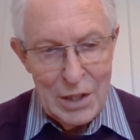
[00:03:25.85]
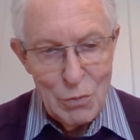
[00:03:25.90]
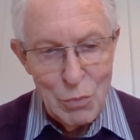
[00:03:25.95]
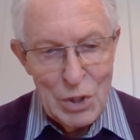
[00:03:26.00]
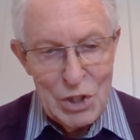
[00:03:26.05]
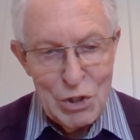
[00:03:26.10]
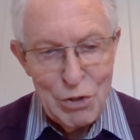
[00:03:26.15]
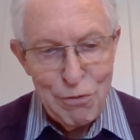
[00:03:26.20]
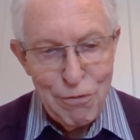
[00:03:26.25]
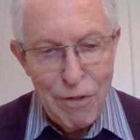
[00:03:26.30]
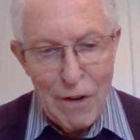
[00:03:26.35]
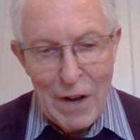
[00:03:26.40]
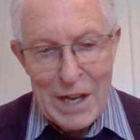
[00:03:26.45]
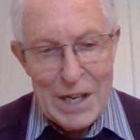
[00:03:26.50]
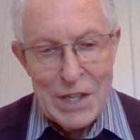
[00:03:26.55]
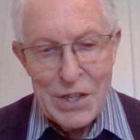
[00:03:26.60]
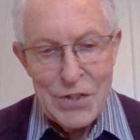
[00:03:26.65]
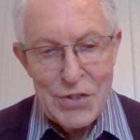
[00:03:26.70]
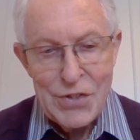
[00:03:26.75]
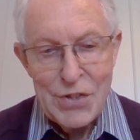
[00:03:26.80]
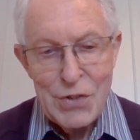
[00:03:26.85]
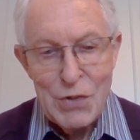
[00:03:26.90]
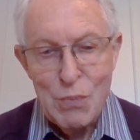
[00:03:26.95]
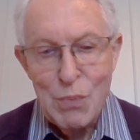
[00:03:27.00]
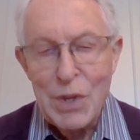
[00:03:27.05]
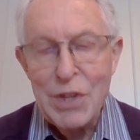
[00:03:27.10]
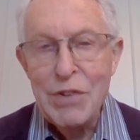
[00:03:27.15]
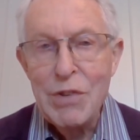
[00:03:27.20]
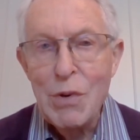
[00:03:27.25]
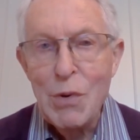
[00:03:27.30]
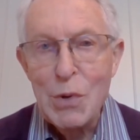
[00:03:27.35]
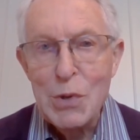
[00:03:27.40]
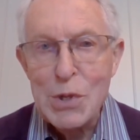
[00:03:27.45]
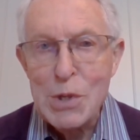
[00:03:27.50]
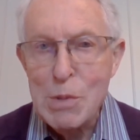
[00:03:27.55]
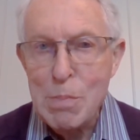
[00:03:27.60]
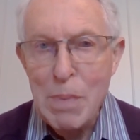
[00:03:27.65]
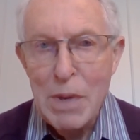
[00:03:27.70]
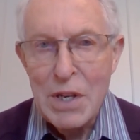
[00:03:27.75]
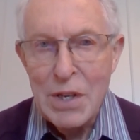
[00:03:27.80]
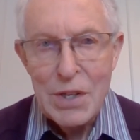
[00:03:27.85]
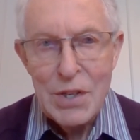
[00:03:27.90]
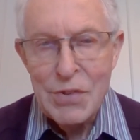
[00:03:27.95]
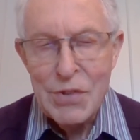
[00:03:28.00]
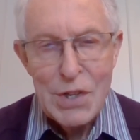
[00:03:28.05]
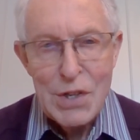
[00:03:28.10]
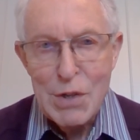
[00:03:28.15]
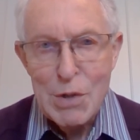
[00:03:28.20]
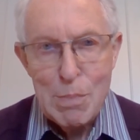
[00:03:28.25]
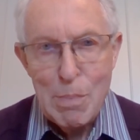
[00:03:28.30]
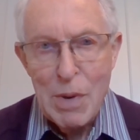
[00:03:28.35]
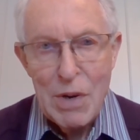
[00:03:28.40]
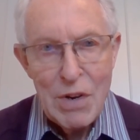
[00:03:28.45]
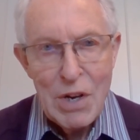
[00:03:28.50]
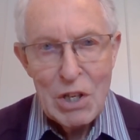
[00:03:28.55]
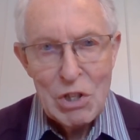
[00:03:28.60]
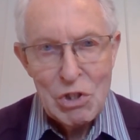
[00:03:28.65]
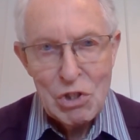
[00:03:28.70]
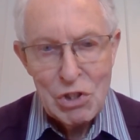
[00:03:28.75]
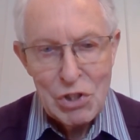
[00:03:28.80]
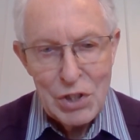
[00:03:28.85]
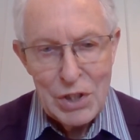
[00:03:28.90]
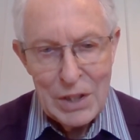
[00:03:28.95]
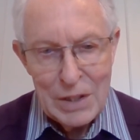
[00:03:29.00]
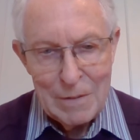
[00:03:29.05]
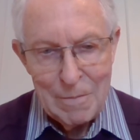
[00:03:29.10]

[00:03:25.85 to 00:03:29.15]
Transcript: which fires us with your Spirit's inspiration.